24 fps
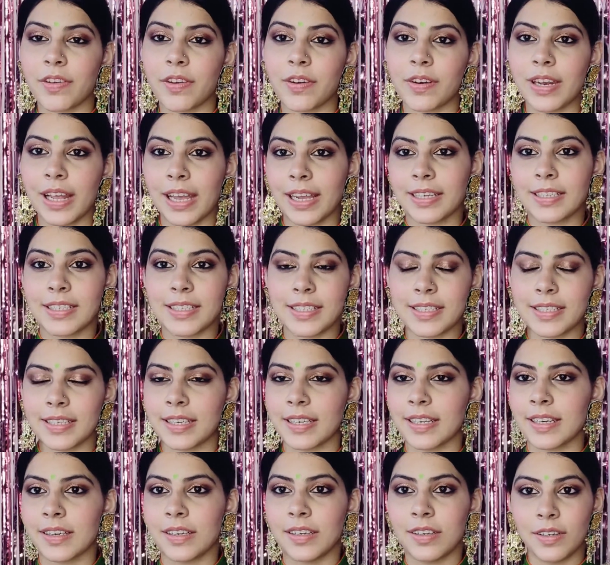if you'd like to
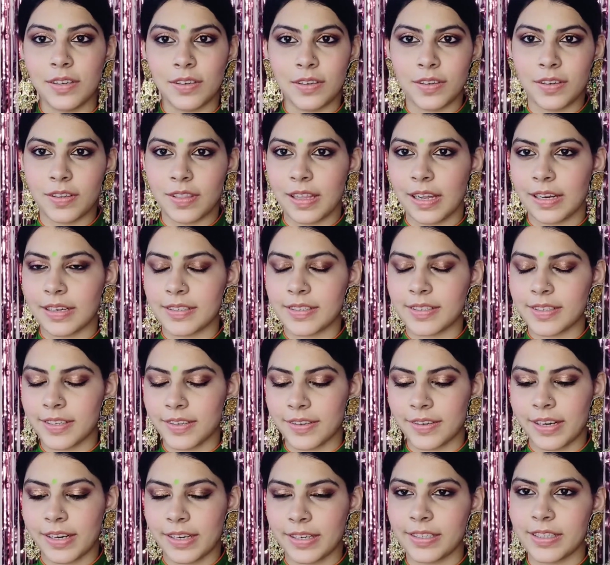see a look that is
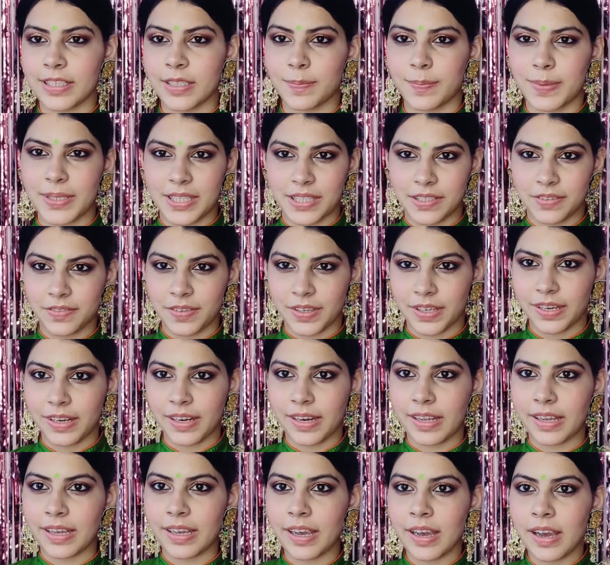curated
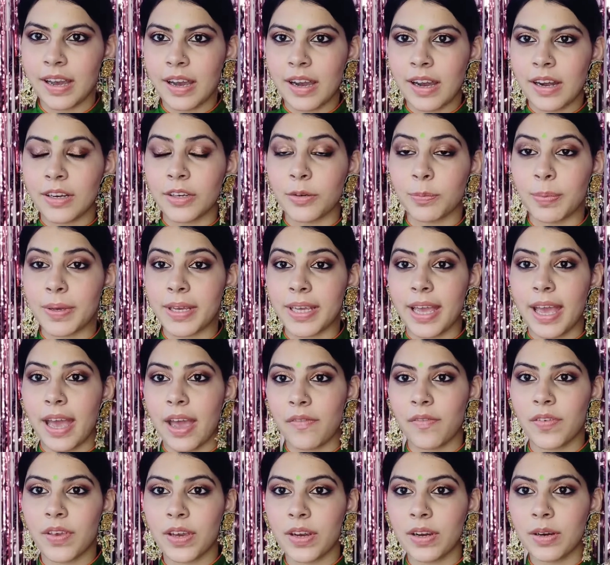specifically to be
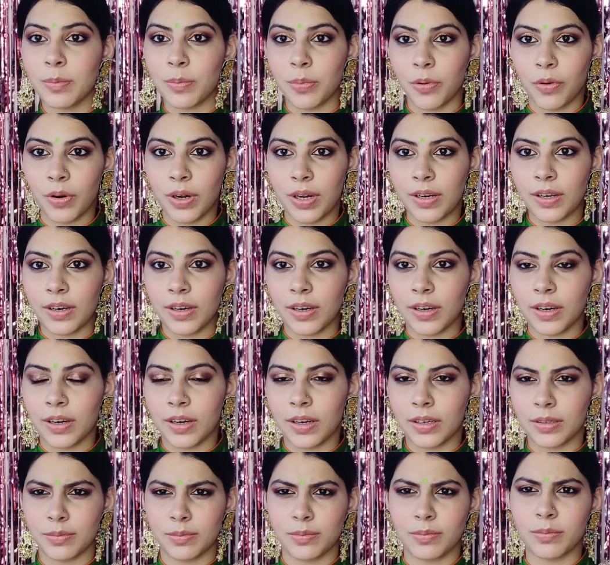heavier,
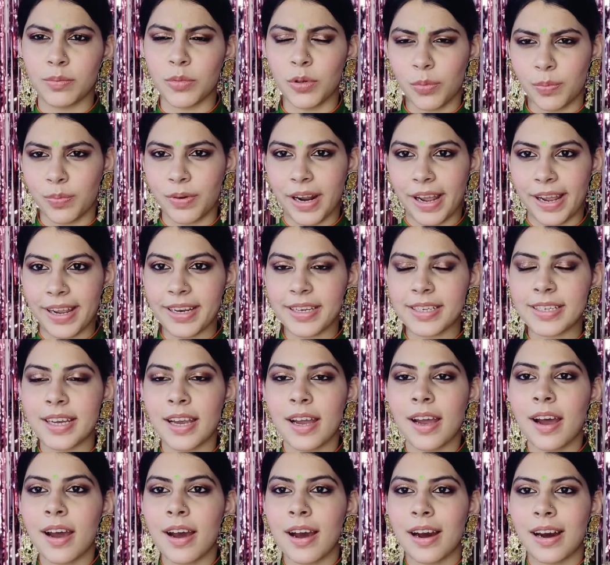bolder, more bright,
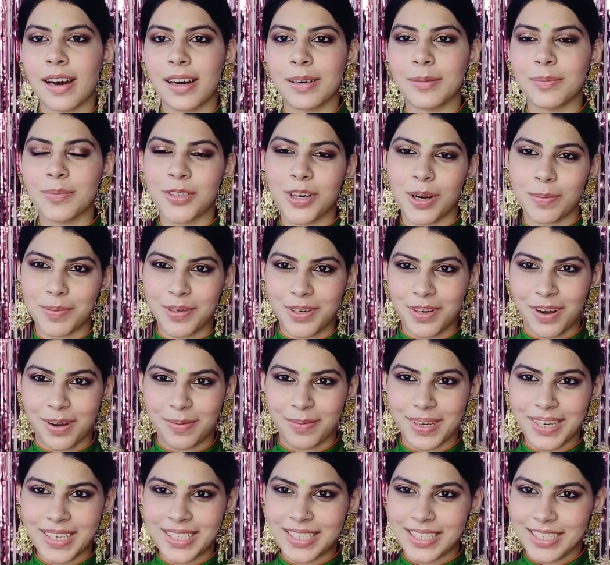drop a
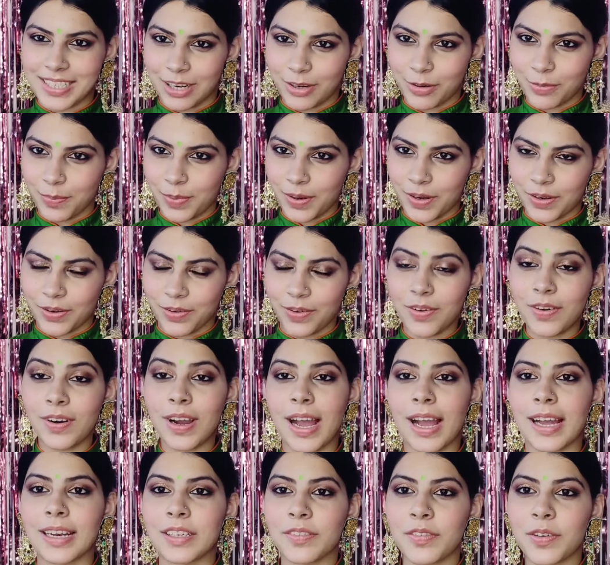comment down below.
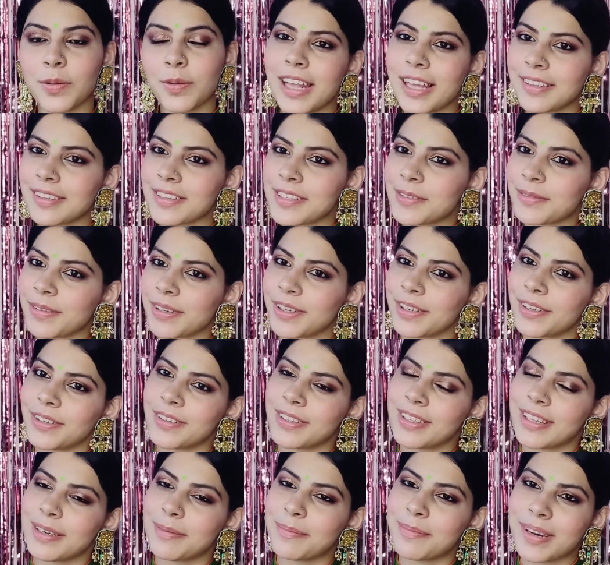And if you like this
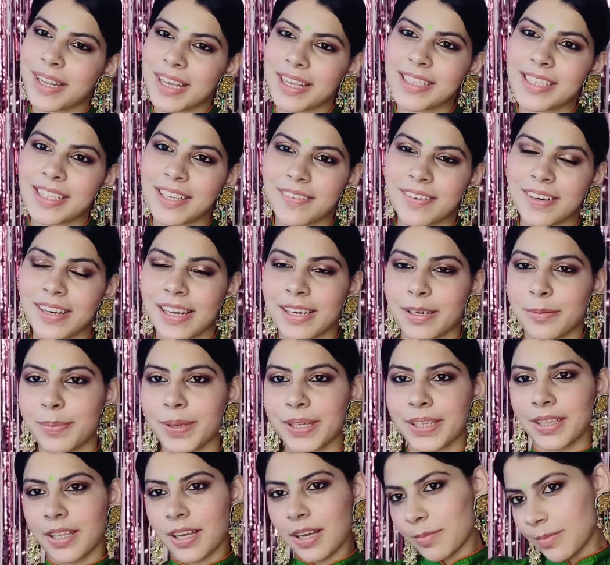video, then please give it like a
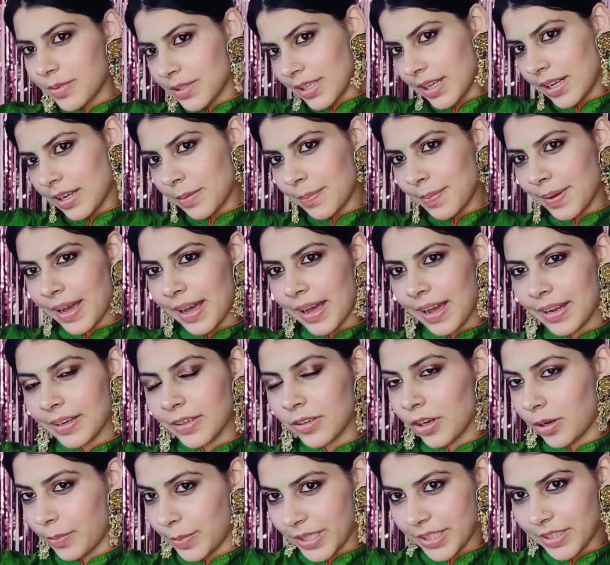big thumbs up
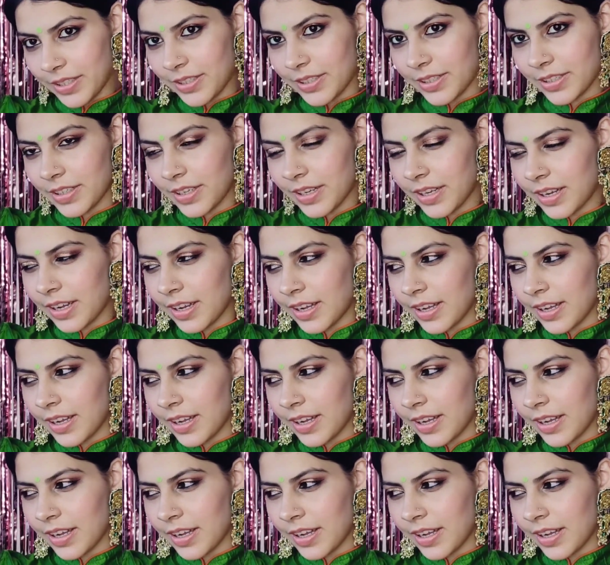and comment.